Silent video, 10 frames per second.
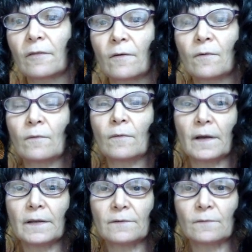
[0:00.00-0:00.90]
So
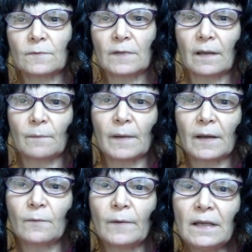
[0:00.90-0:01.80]
I don't like
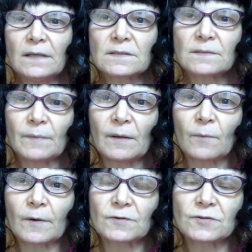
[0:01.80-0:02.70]
my queen to be
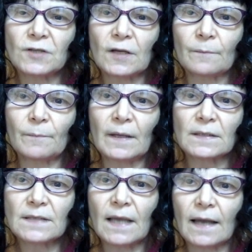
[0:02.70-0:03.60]
where she can be
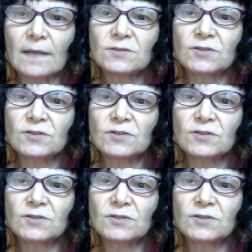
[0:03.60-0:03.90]
attacked.